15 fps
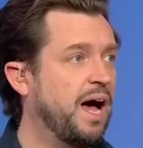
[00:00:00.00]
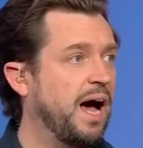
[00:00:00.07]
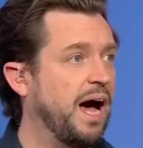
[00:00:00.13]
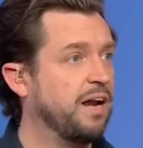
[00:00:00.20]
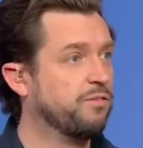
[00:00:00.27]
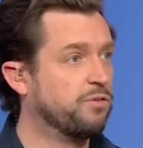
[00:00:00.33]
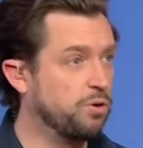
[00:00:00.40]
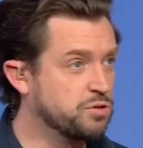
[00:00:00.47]

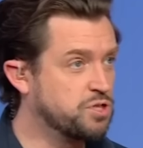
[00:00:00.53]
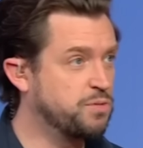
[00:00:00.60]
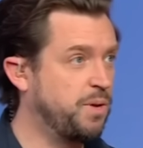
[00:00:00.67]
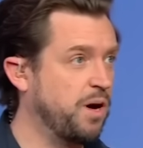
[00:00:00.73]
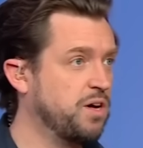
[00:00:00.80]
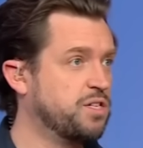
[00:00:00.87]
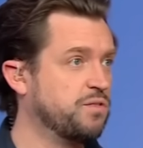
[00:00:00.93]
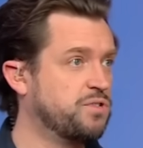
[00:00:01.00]
And, of course,
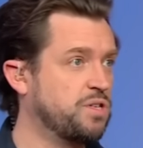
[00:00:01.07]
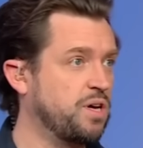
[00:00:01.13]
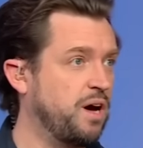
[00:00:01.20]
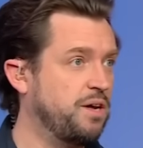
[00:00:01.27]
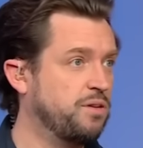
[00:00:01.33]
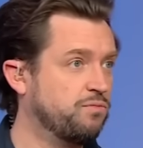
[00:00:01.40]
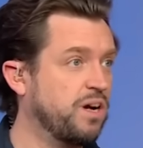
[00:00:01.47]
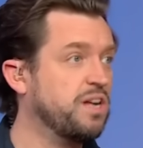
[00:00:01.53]
Spurs
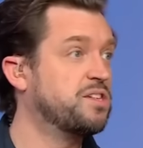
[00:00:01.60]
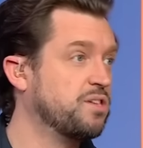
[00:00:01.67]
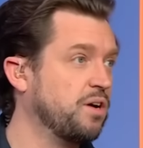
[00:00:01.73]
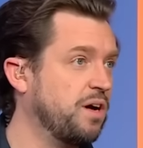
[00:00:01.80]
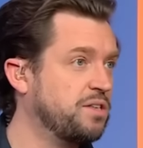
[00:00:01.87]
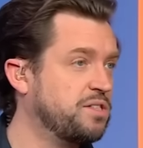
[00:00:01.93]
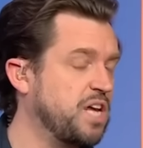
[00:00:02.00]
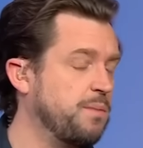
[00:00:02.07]
have
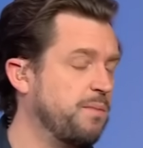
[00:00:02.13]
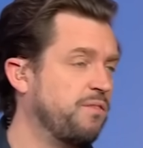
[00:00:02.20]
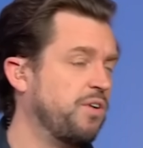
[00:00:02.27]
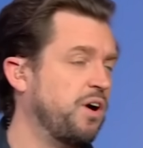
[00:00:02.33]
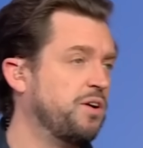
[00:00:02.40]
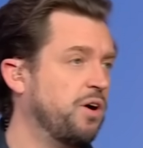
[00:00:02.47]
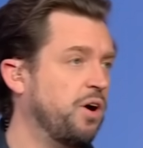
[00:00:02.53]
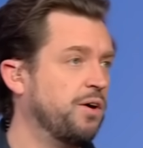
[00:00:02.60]
re-signed Timo
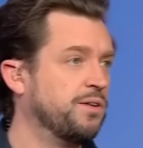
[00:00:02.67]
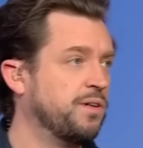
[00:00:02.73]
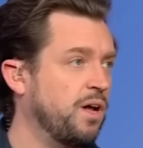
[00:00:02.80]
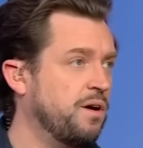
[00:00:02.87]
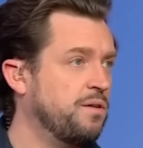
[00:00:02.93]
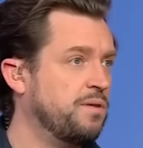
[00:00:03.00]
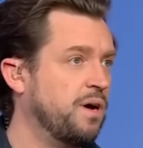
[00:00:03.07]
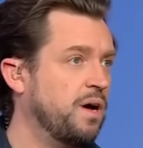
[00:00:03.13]
Werner on
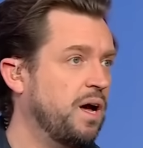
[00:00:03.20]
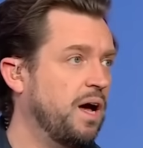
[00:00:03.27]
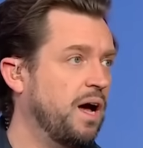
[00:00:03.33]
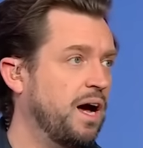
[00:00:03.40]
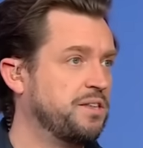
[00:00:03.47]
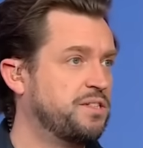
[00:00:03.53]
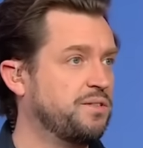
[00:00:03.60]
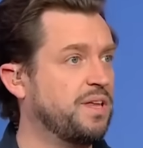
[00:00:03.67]
loan
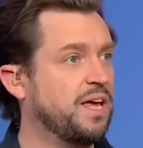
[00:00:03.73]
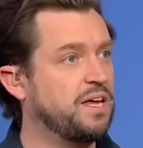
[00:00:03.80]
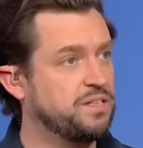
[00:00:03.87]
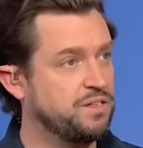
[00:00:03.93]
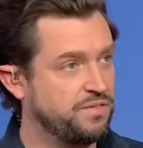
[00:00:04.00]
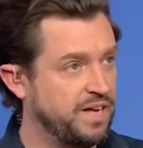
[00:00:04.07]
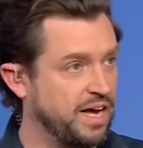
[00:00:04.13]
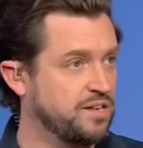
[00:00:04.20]
until the end
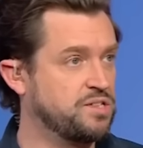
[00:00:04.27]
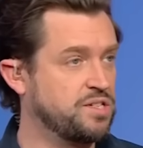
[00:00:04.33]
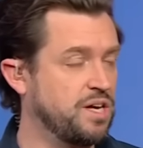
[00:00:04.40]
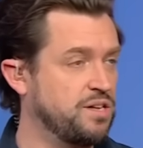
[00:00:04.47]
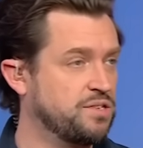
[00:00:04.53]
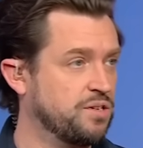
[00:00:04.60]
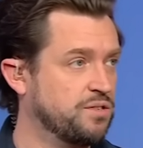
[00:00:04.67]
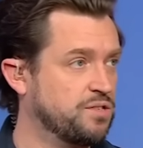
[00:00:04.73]
of next
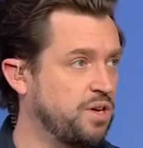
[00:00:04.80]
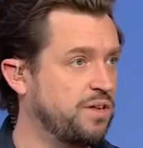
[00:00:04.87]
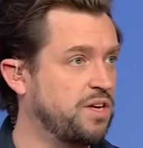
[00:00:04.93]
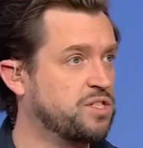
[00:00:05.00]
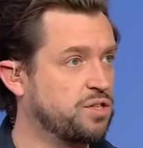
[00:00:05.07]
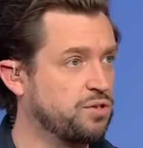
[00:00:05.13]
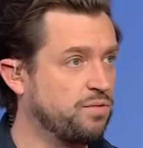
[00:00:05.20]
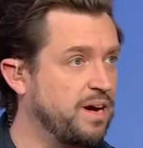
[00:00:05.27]
season. So
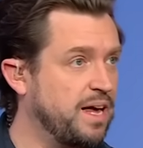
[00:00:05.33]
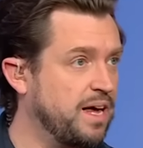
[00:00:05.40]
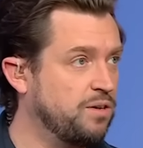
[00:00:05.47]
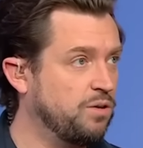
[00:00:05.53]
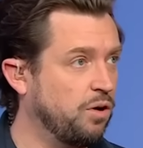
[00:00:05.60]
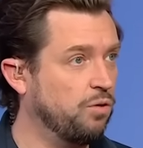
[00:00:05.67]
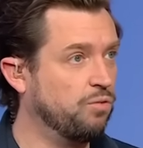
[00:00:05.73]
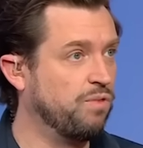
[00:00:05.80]
there's three in
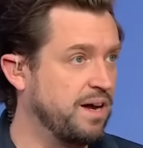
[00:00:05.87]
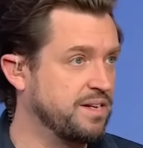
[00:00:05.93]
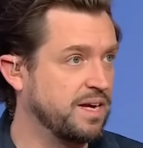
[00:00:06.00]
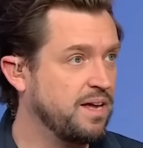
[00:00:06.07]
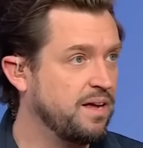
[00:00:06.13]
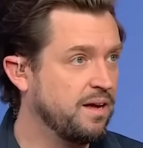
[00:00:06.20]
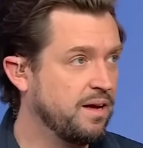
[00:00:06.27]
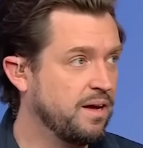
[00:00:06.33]

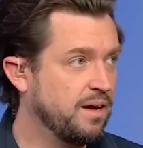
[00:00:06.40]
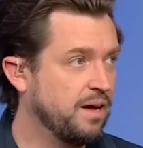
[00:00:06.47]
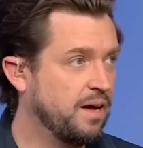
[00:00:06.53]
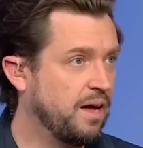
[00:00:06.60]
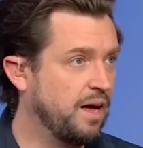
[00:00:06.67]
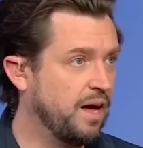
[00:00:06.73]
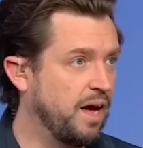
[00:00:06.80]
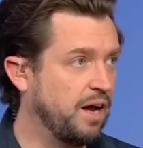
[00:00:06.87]
already.
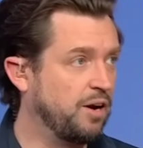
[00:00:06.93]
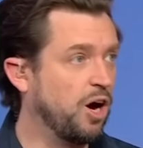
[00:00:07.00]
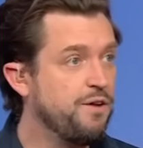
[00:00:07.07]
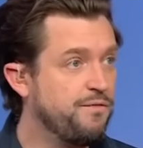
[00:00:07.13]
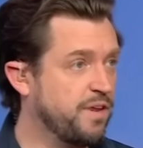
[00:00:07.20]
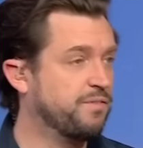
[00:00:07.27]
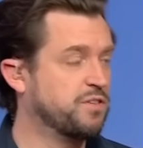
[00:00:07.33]
And hopefully for